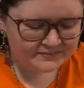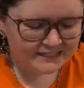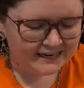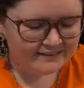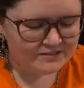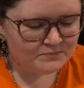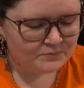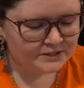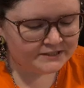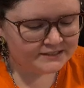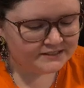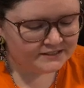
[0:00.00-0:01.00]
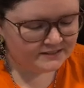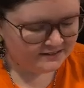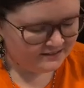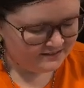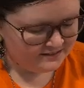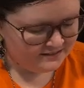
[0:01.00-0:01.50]
And the book
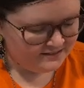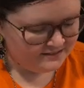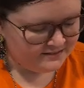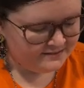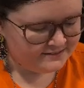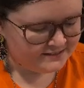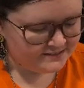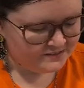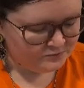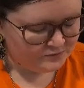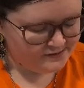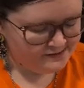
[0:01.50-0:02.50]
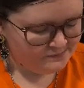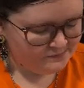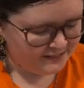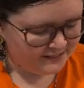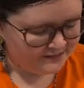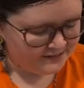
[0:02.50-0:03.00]
doesn't really
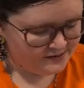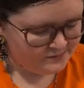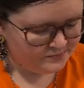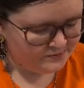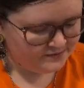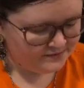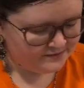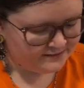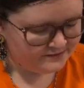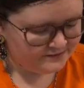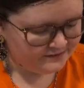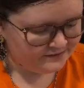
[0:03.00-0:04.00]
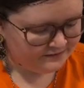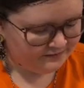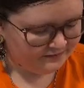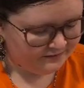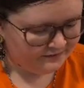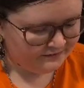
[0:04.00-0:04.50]
pick up
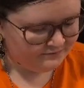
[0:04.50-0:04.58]
until